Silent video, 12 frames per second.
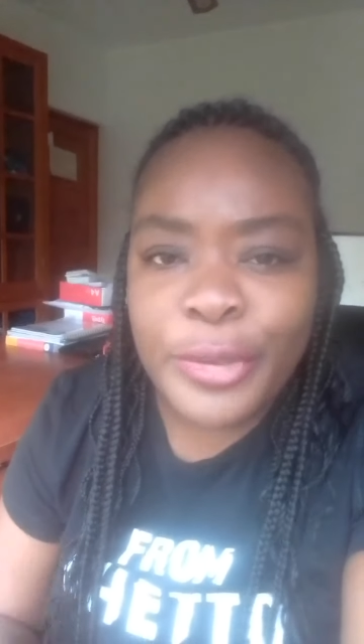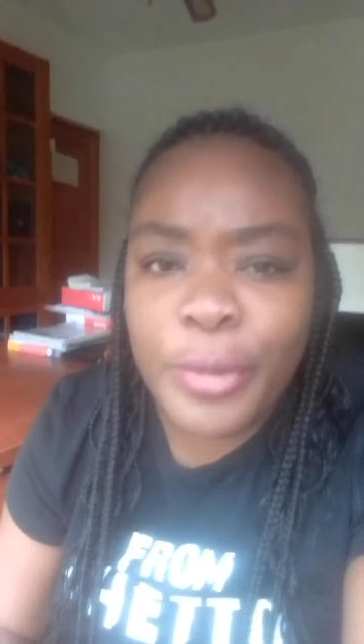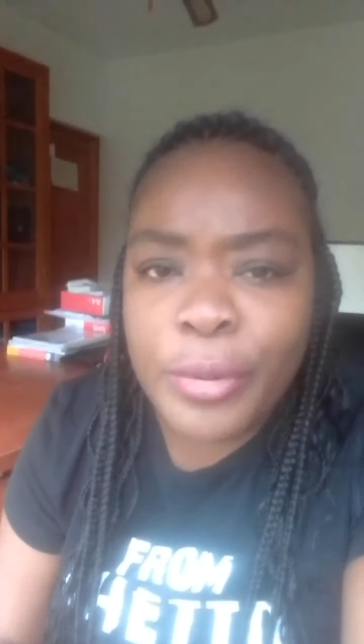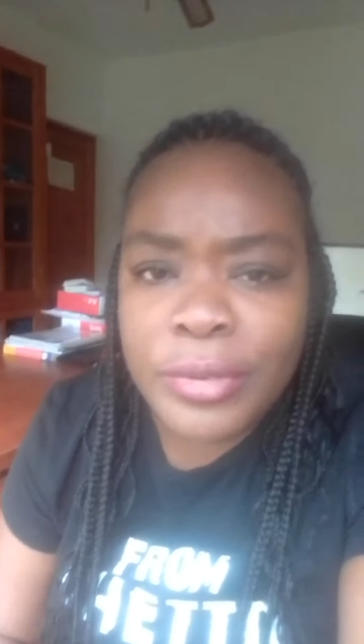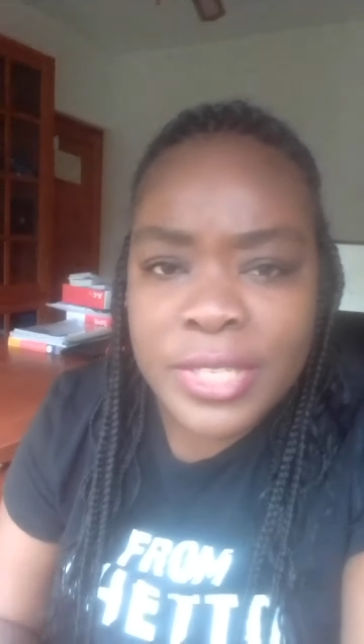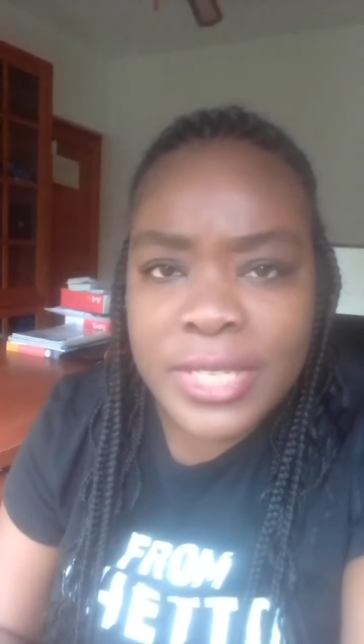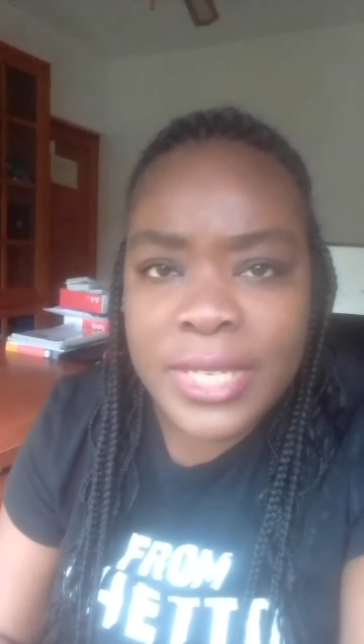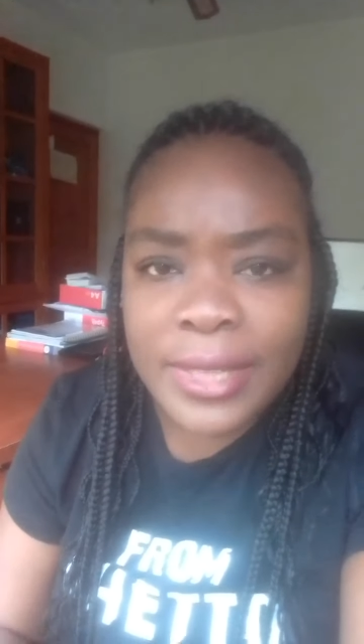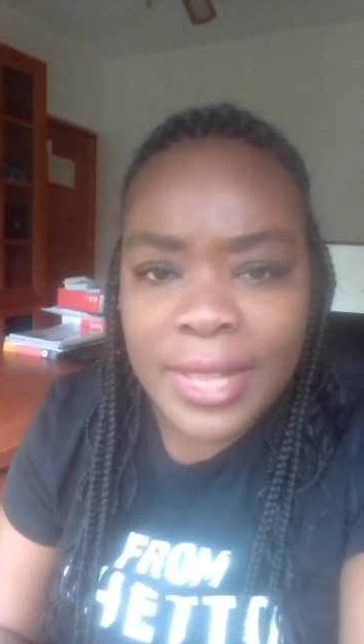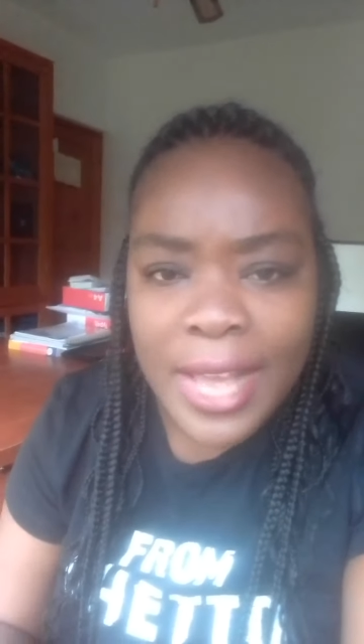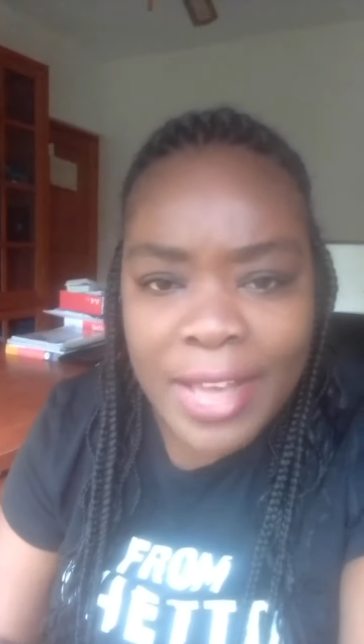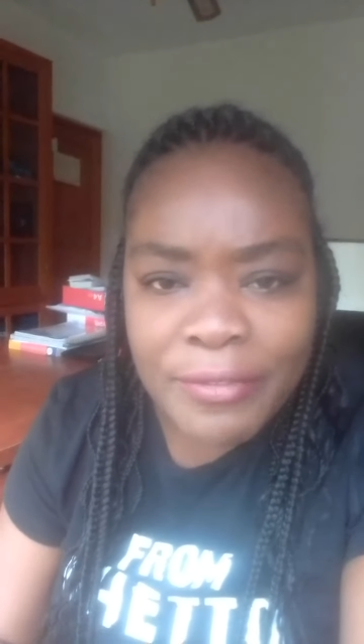You
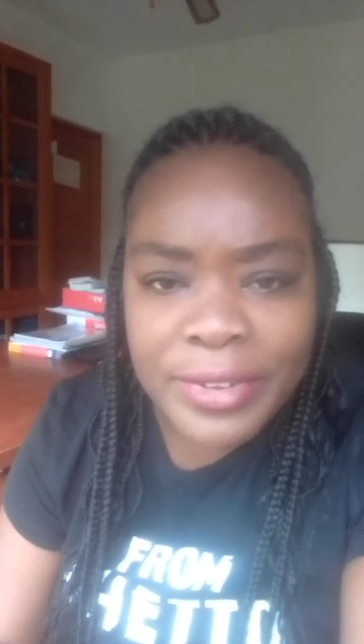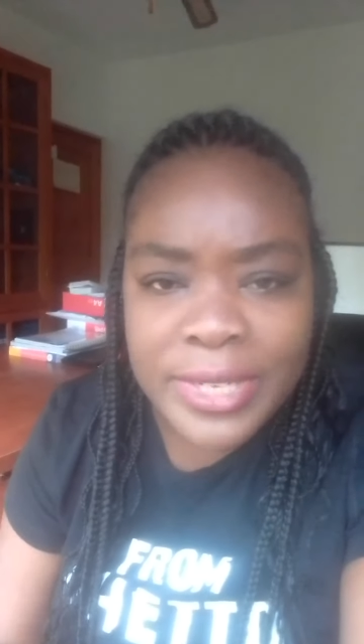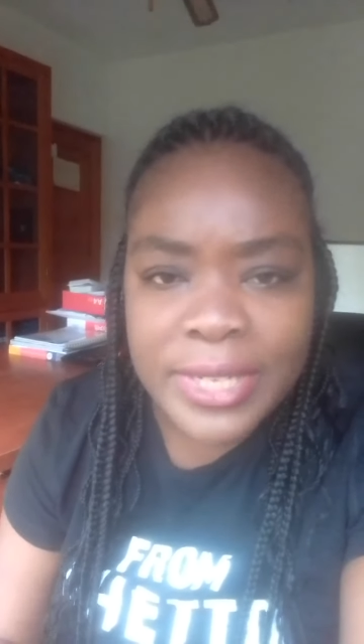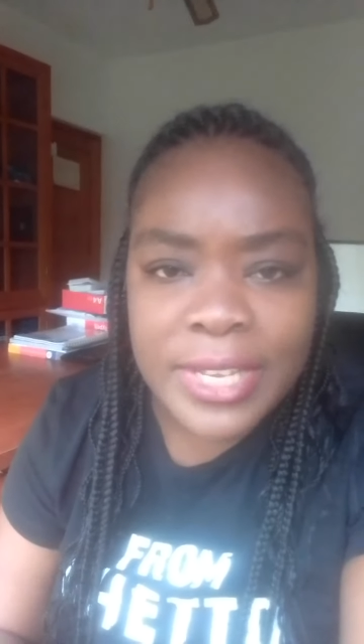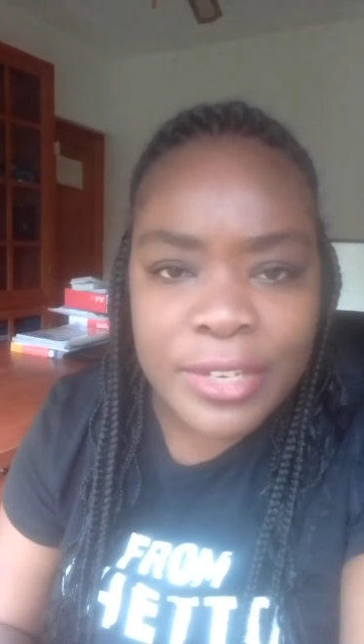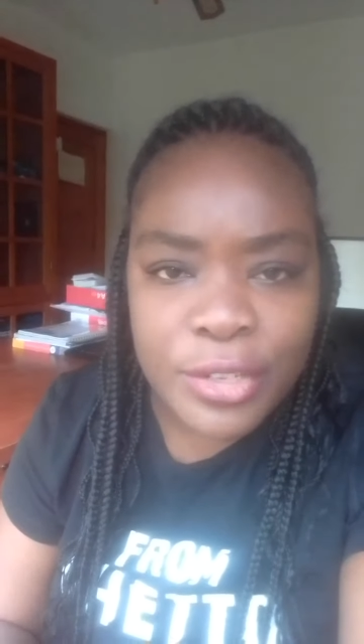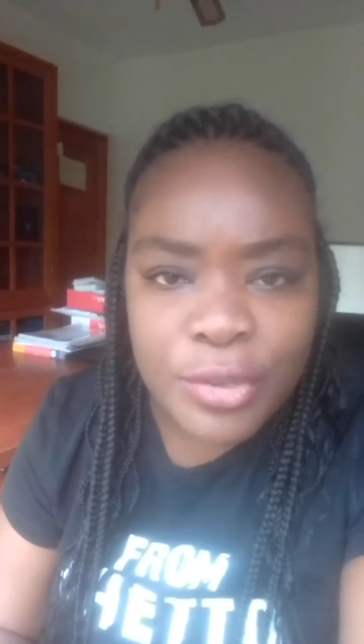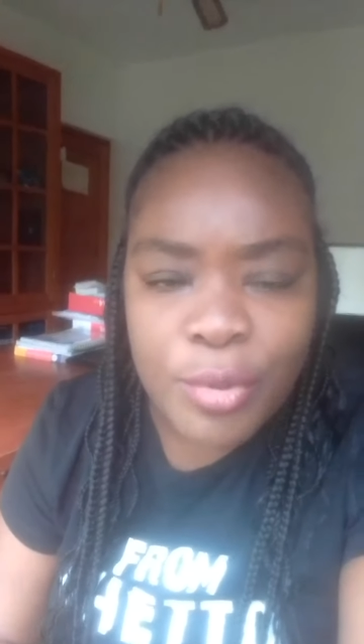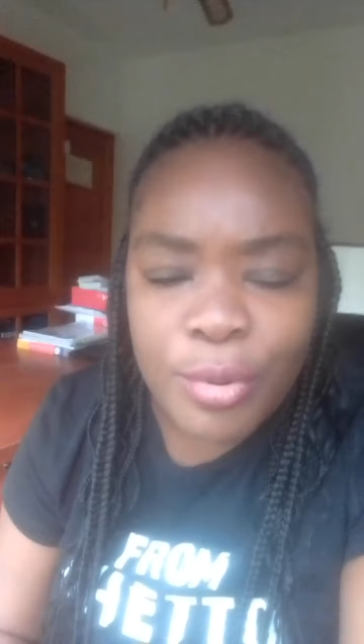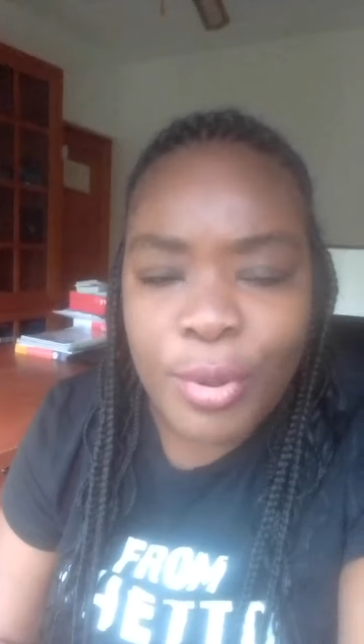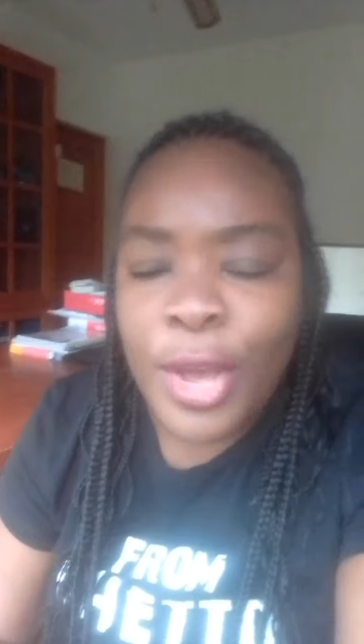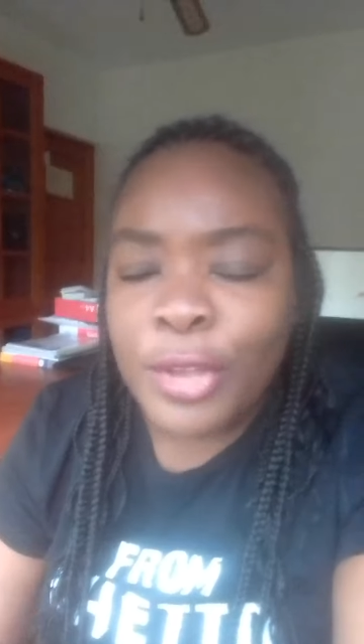still have it in
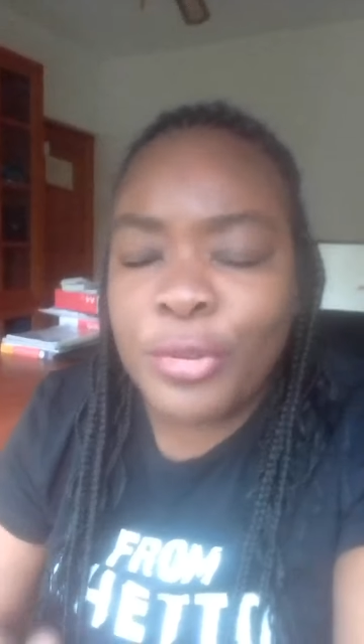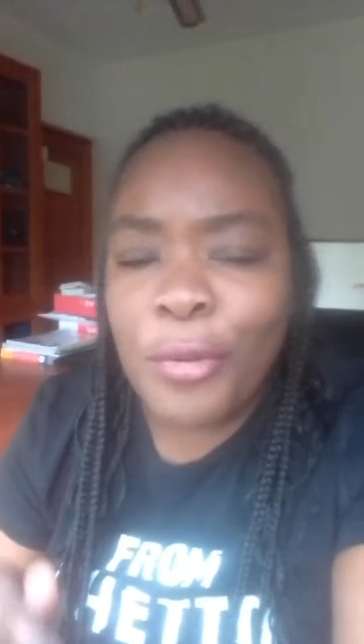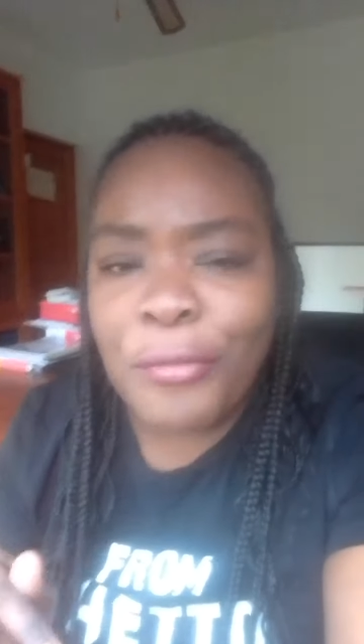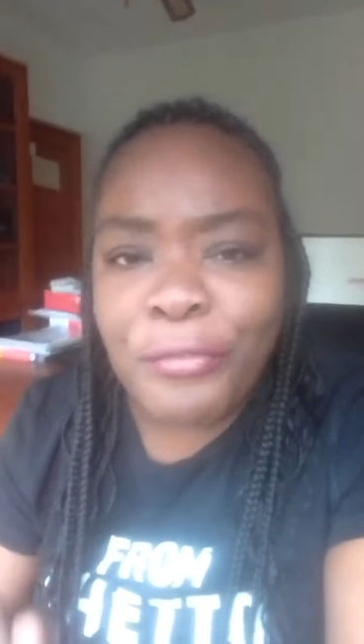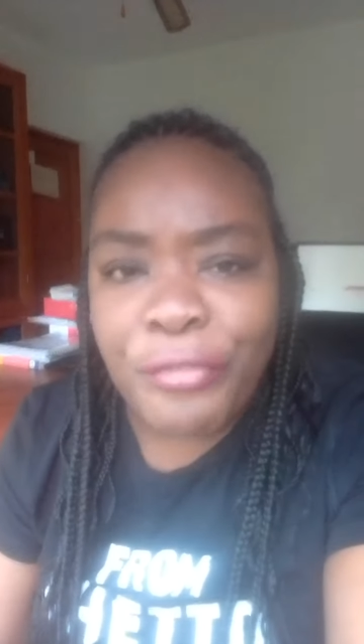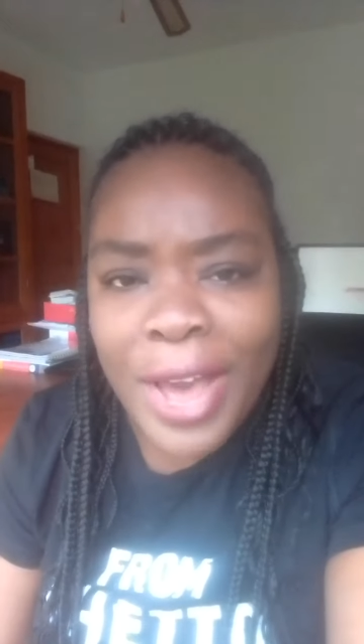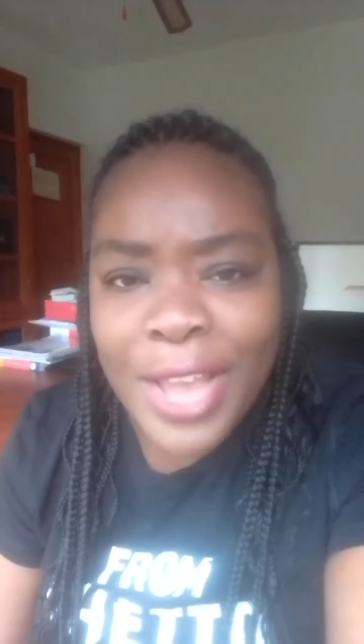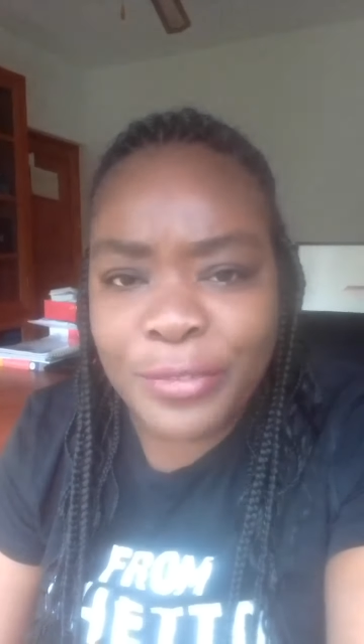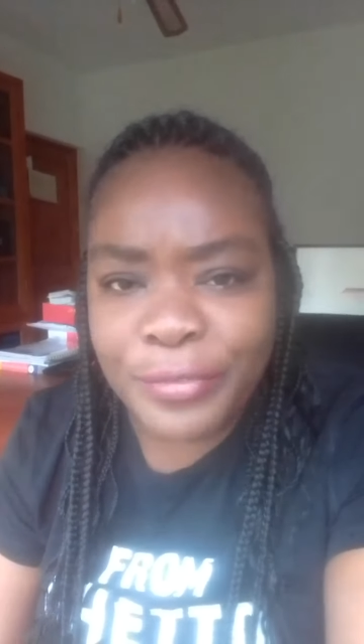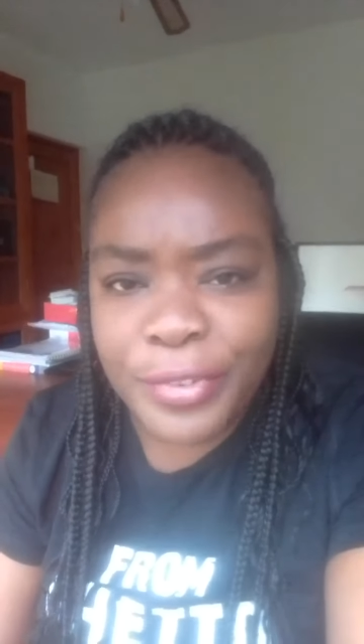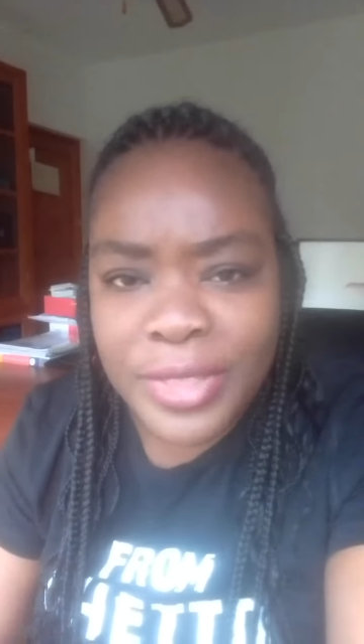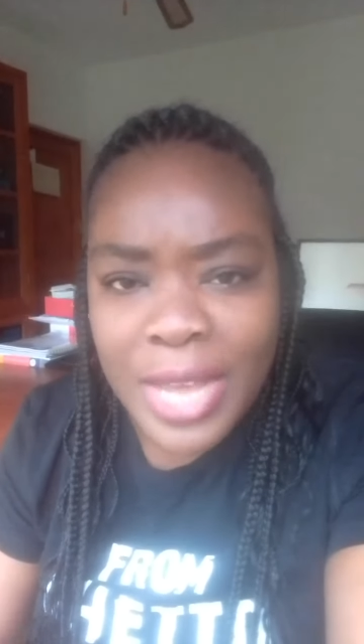you to
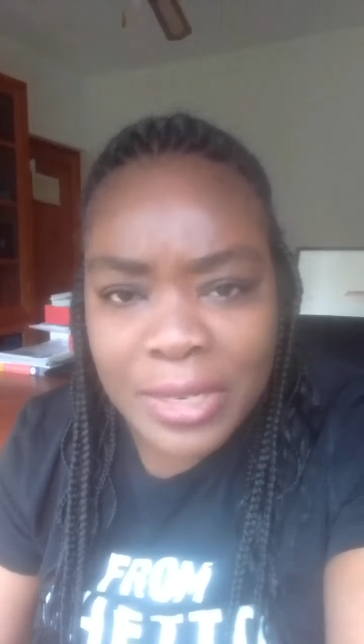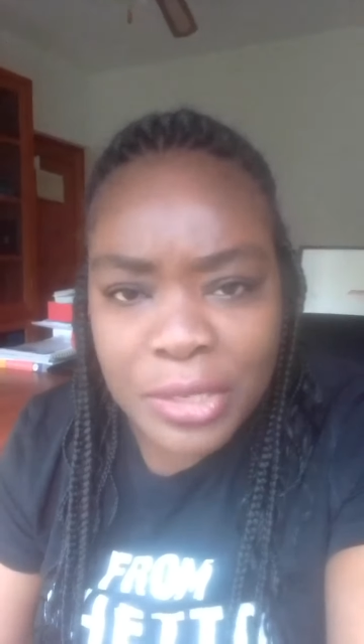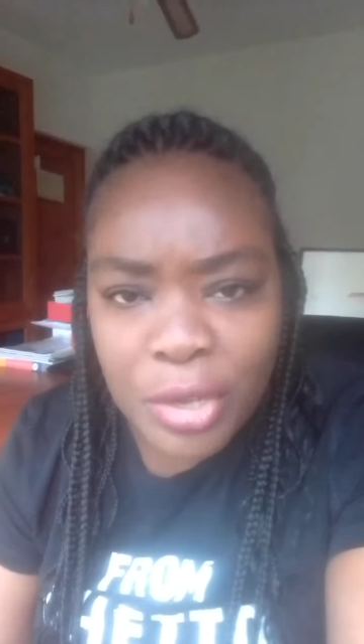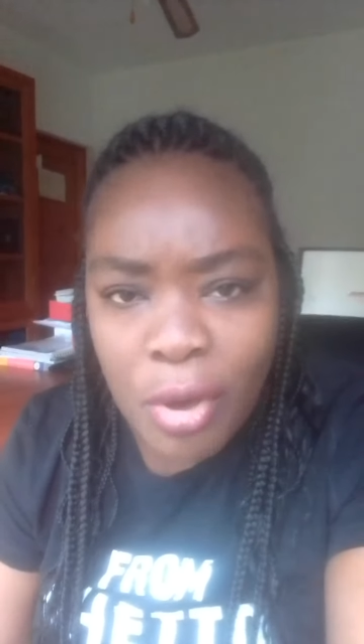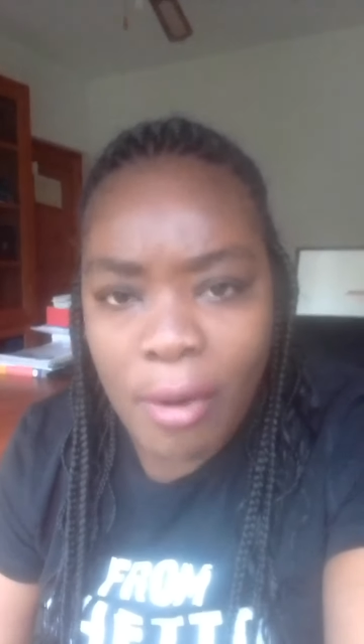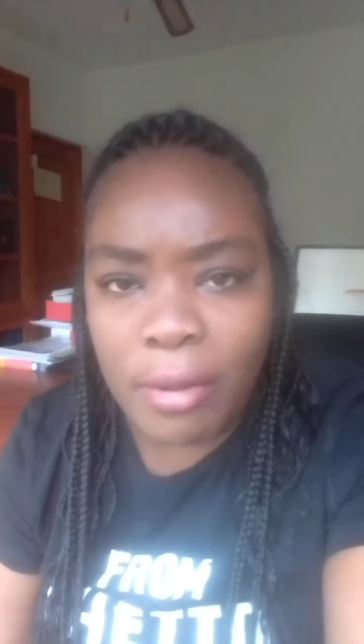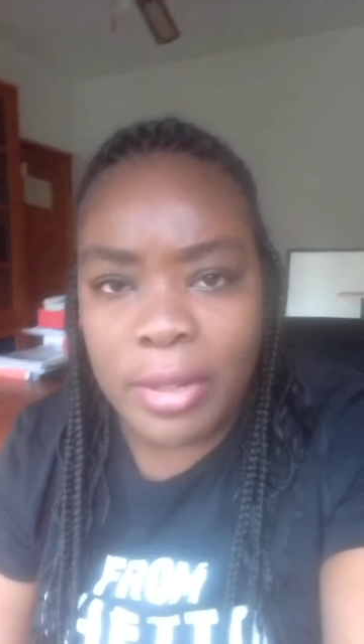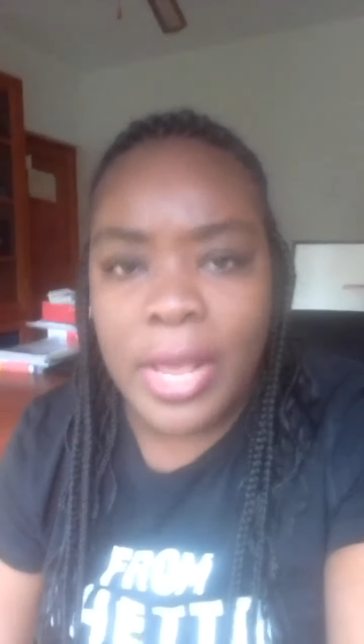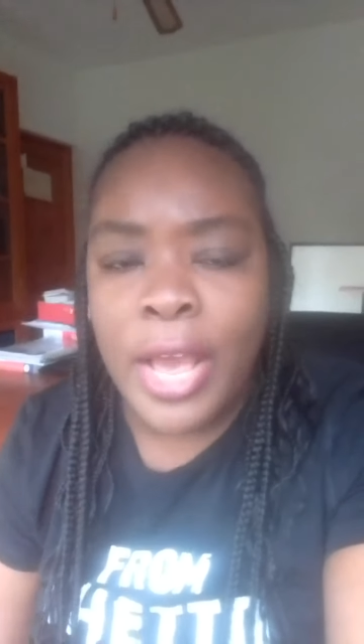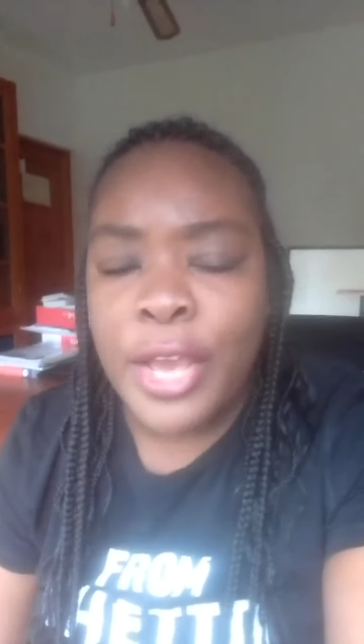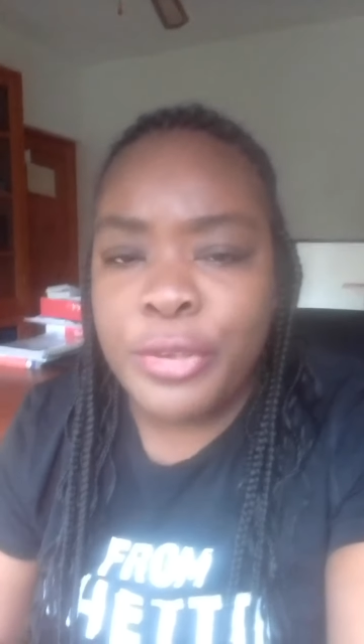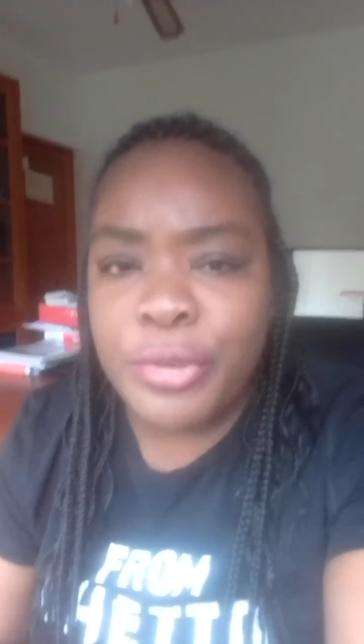fight for that goal.